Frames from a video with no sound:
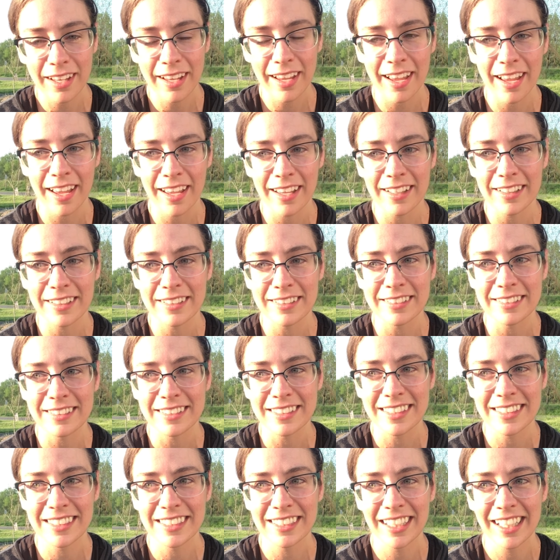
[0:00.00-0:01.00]

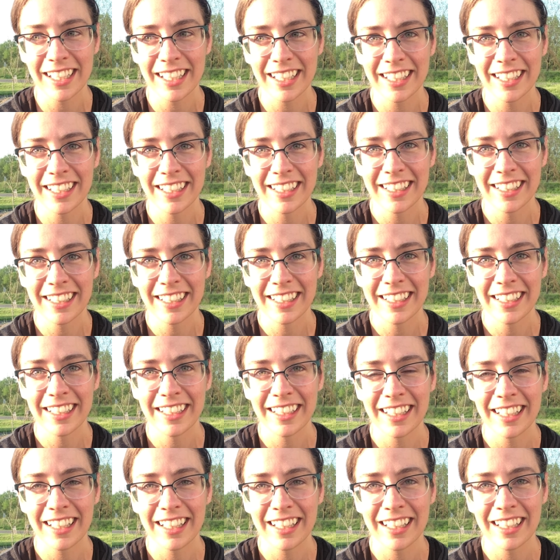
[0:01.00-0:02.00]
And
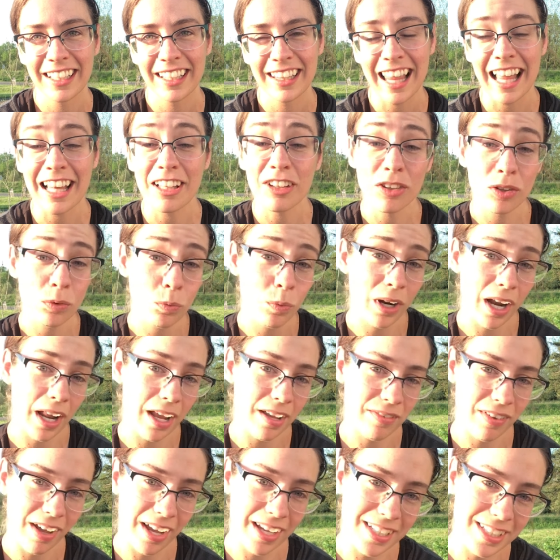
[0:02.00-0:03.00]
that's what
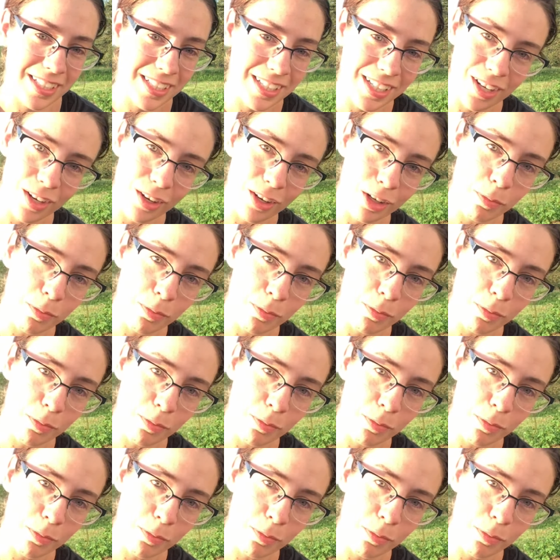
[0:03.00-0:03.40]
I find here